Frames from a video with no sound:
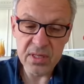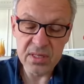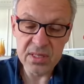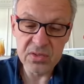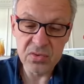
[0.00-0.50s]

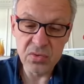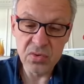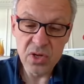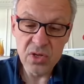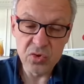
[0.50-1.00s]
is
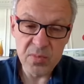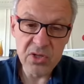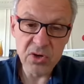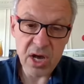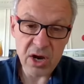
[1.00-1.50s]
to meet
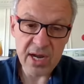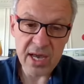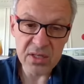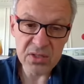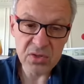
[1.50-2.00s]
all our
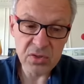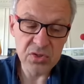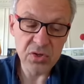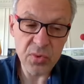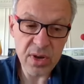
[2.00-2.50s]
clients.
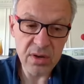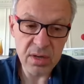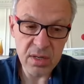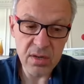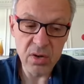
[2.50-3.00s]
So we
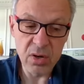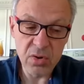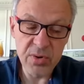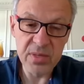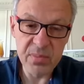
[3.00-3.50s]

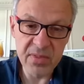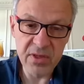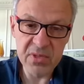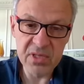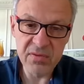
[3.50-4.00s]
already meet
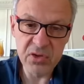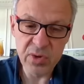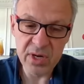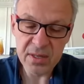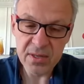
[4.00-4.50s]
them
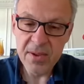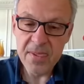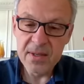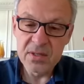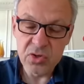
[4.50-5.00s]
individually.
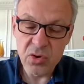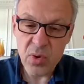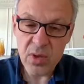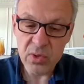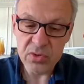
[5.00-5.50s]
So
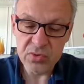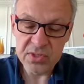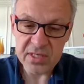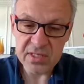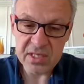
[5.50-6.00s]
we want to
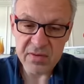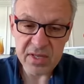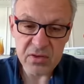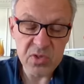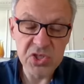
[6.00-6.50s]
set this
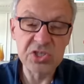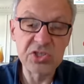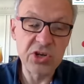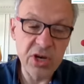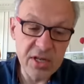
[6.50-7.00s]
event, which is
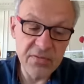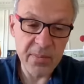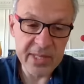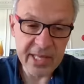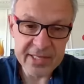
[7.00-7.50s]
not only for
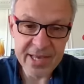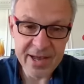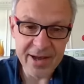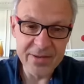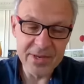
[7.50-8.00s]

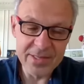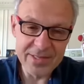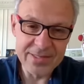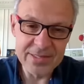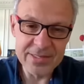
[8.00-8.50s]
Madagascar, but
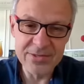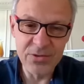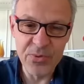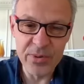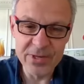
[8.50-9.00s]
it is to
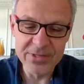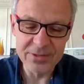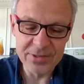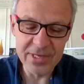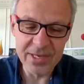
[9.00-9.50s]
promote,
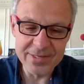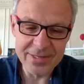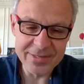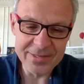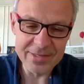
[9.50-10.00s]

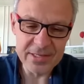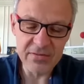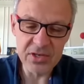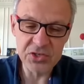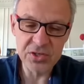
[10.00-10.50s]
the
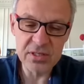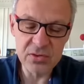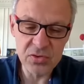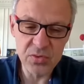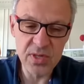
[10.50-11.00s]
aviation
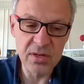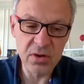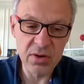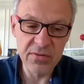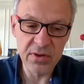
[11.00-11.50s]
industry
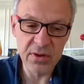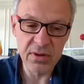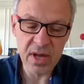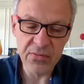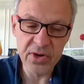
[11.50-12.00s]
all
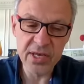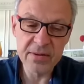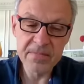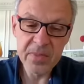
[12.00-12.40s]
over Africa,